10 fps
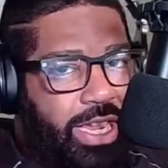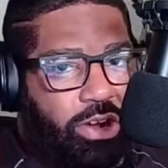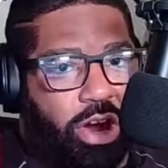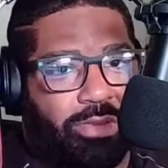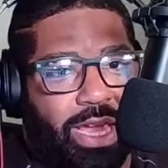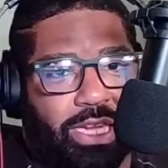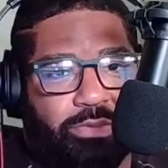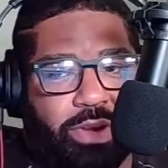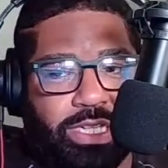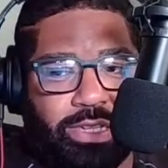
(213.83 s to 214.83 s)
It
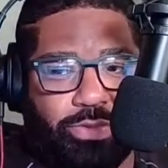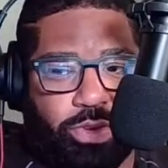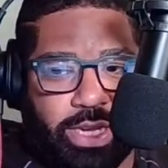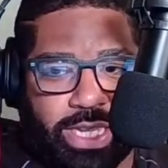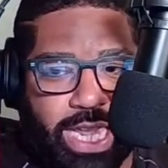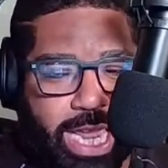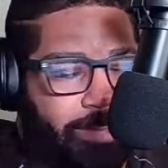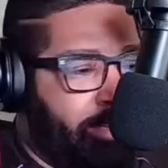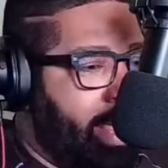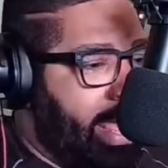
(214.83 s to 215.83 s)
automatically brings them on
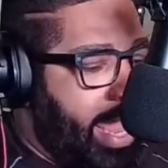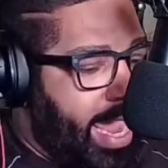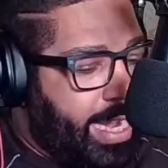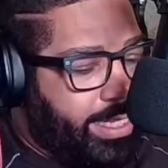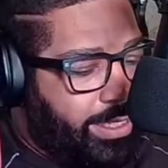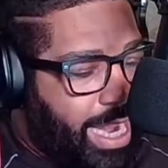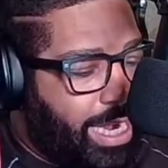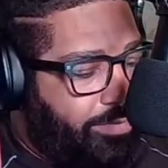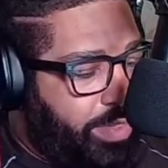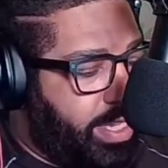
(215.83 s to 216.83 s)
key. And a
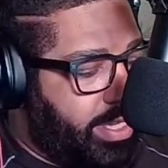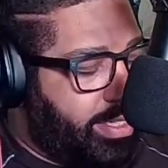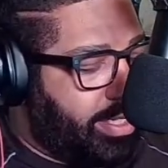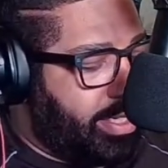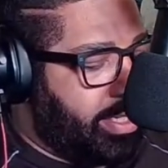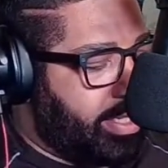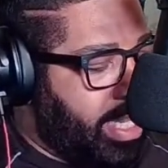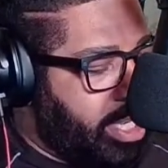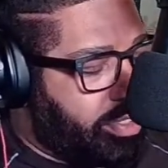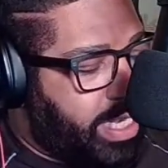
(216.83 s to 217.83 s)
lot of these
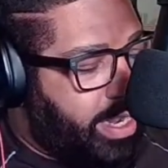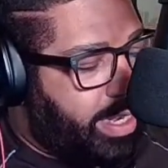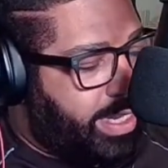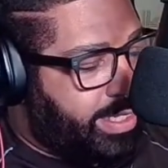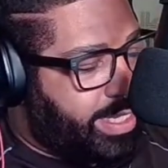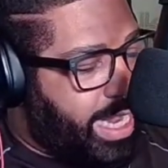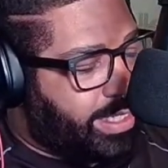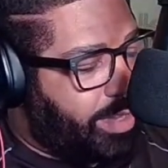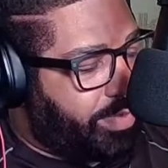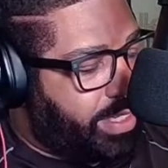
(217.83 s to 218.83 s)
singers, now, it's
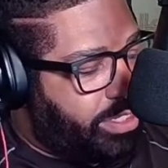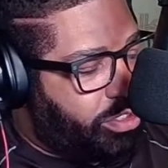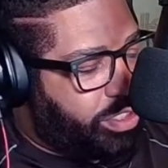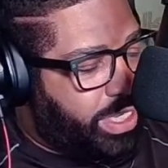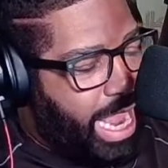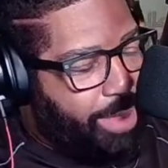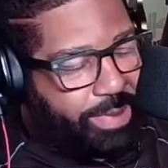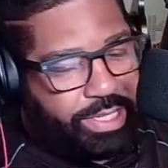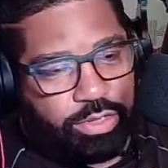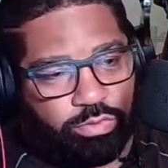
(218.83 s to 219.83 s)
not something that usually
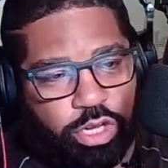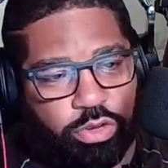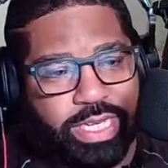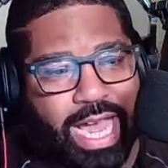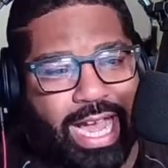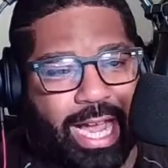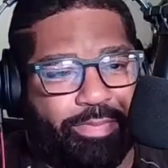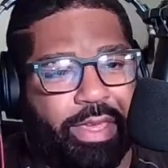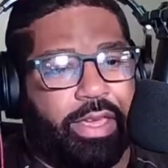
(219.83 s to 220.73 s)
happens in real time.